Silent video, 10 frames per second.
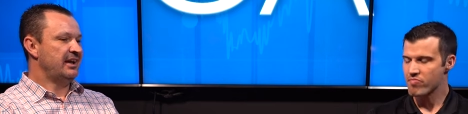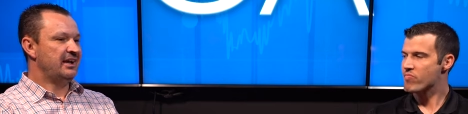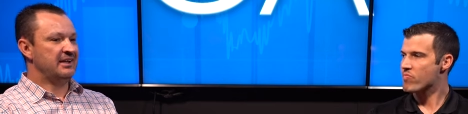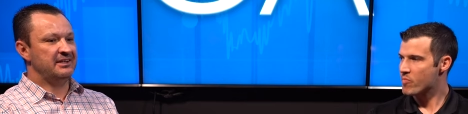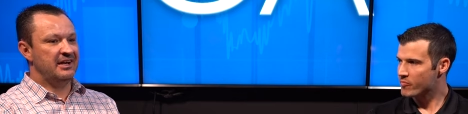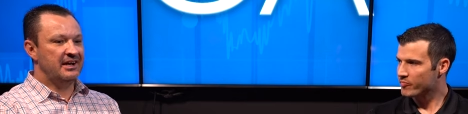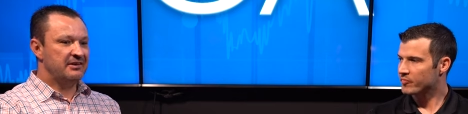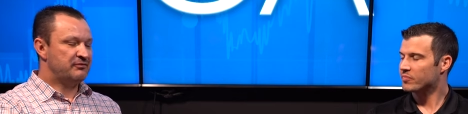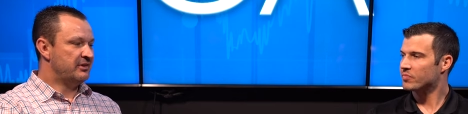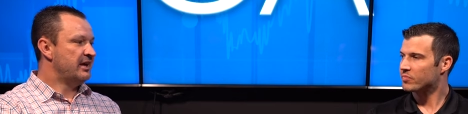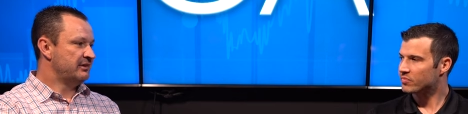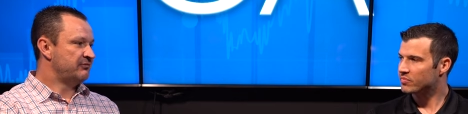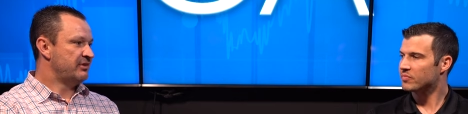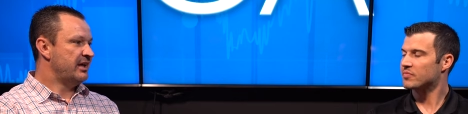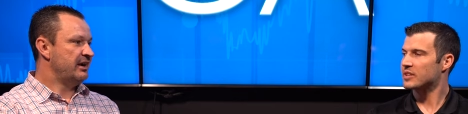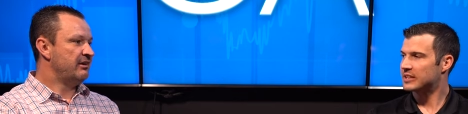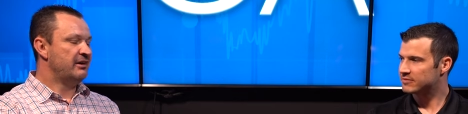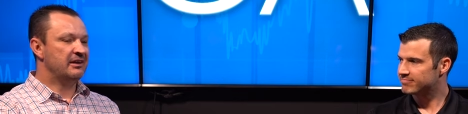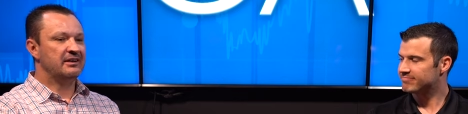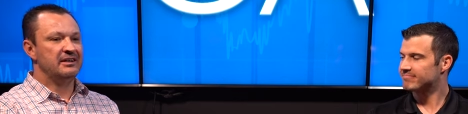Speaker 1: and uh, for that for that
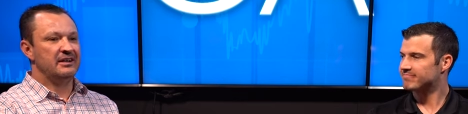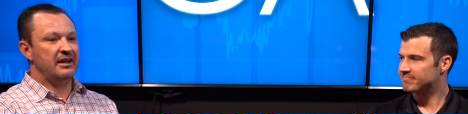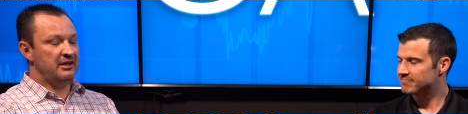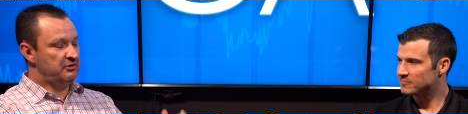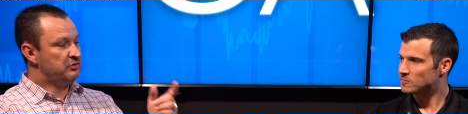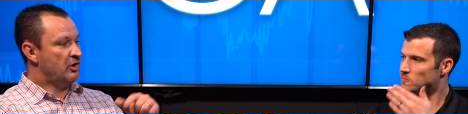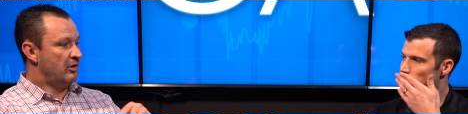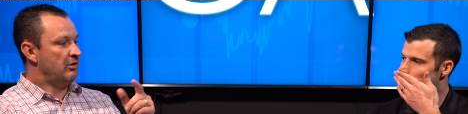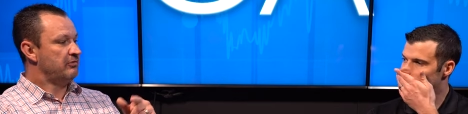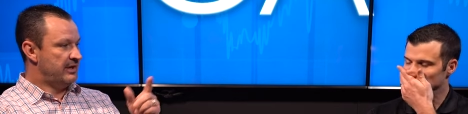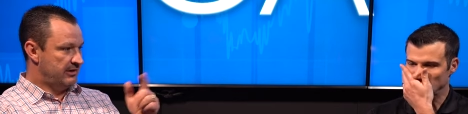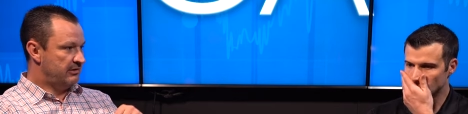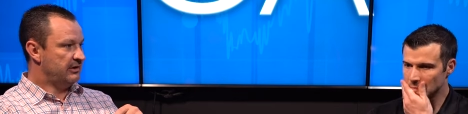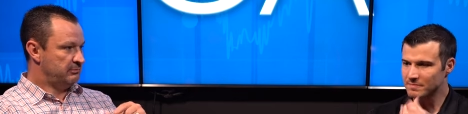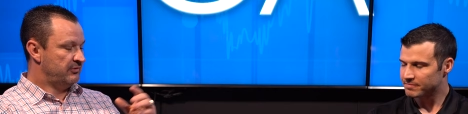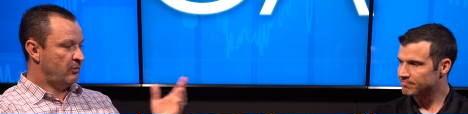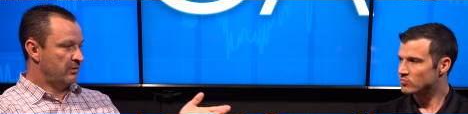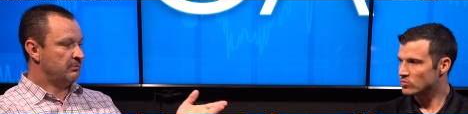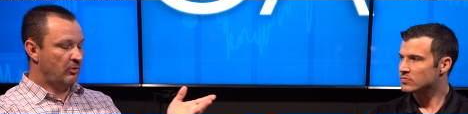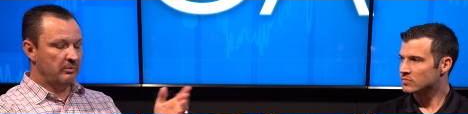area, and you'd call that area
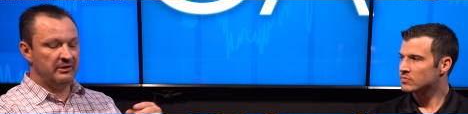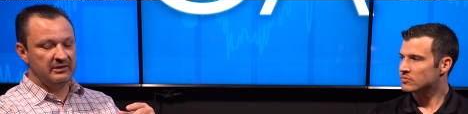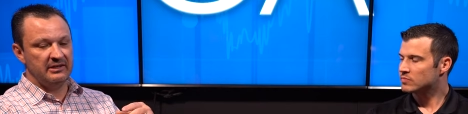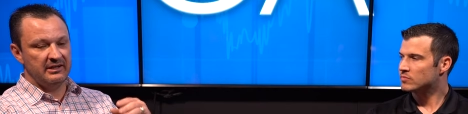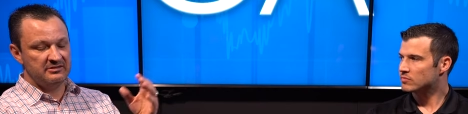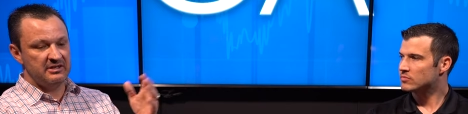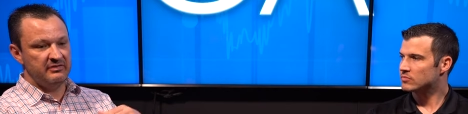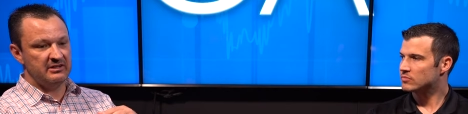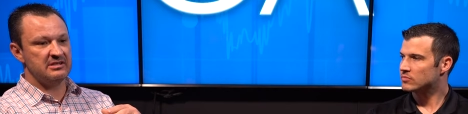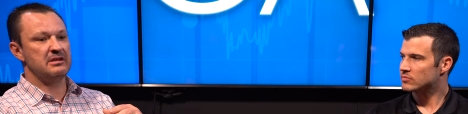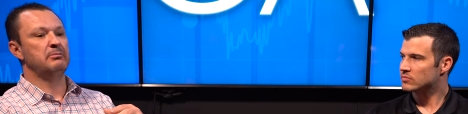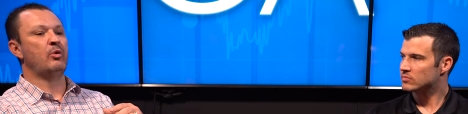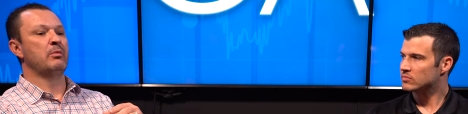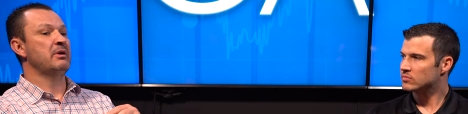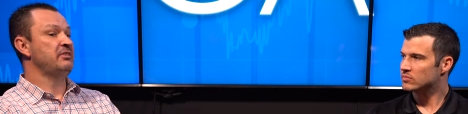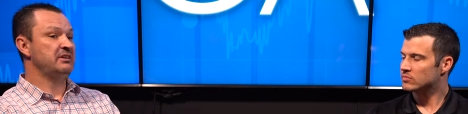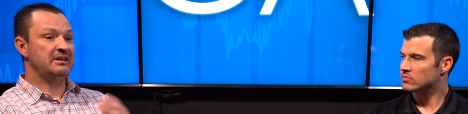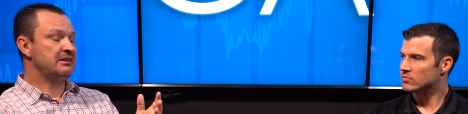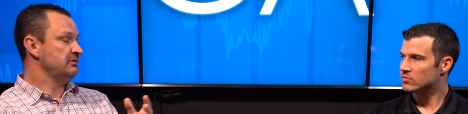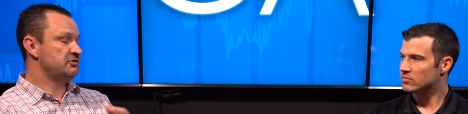before the appointment and see if you could set up more. But if you
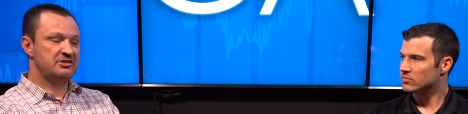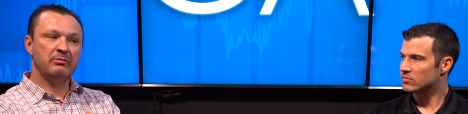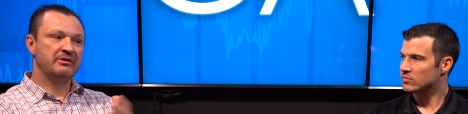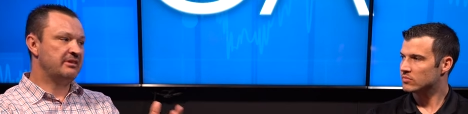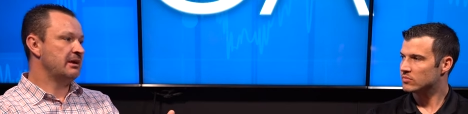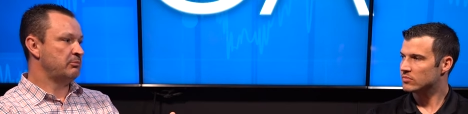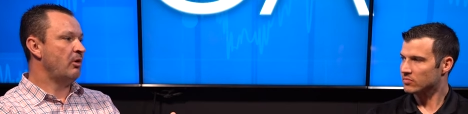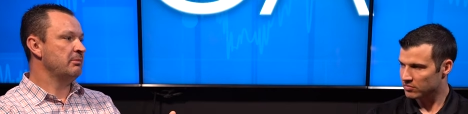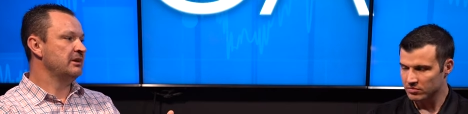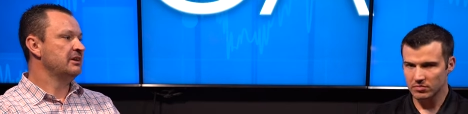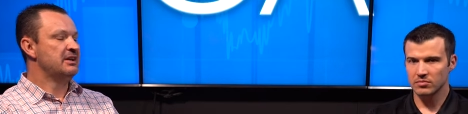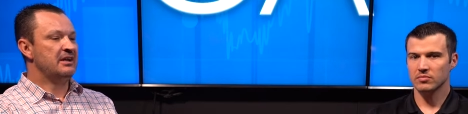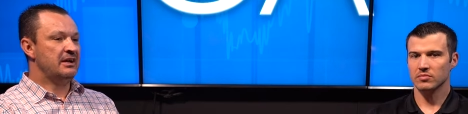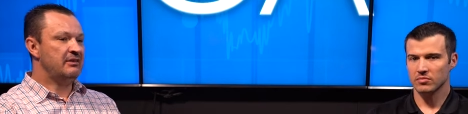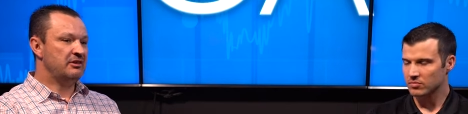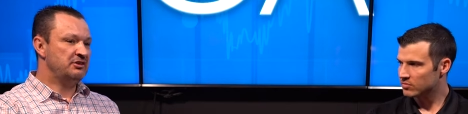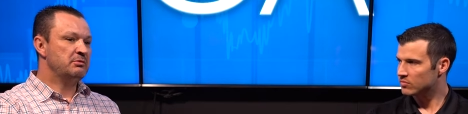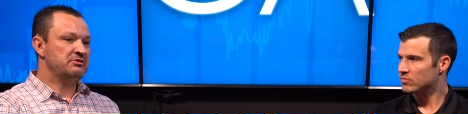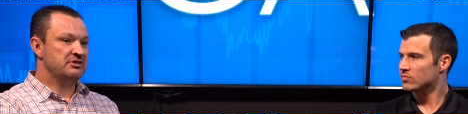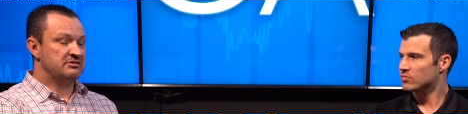didn't, you still went to that appointment, and then you
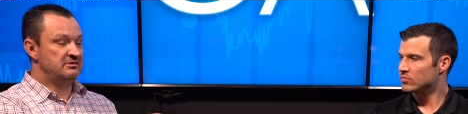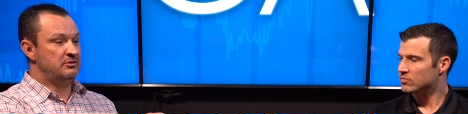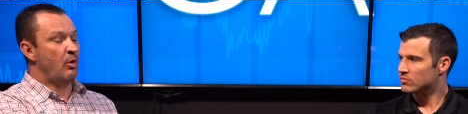would just